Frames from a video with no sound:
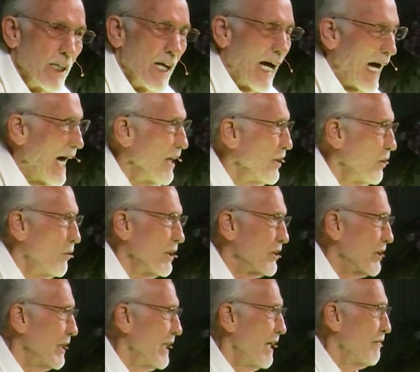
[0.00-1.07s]
I know it's
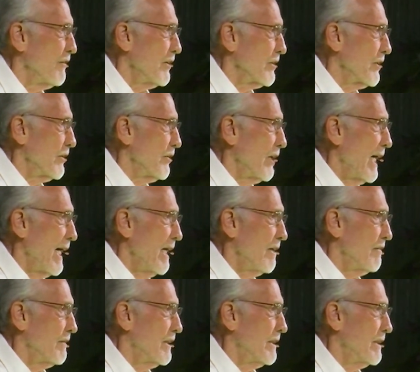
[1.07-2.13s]
an effort to drive.
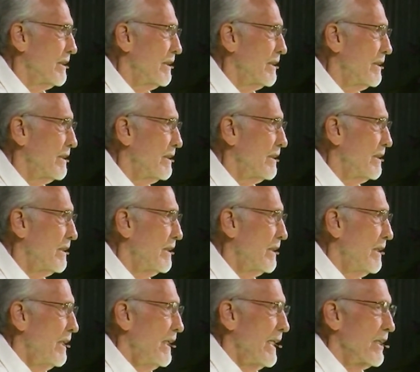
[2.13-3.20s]

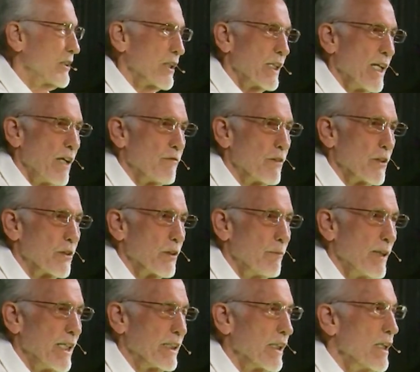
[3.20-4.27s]
It's an effort to
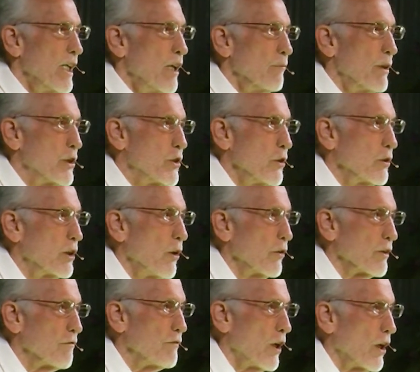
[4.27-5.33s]
make it. But you go to
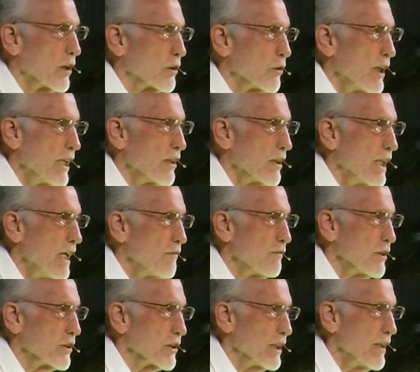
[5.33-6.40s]
far greater
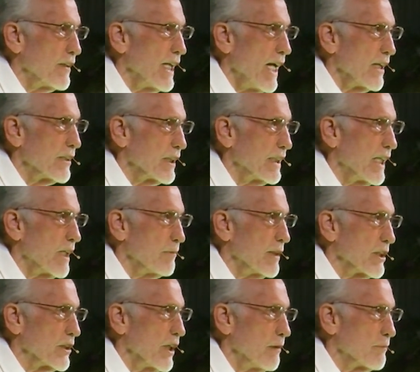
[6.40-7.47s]
efforts than that to get them at
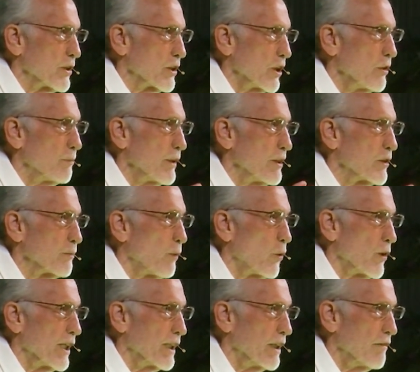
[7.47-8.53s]
some stupid
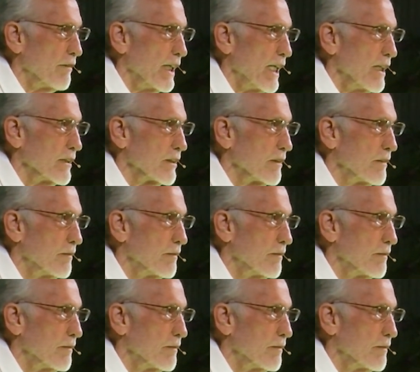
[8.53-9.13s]
sporting event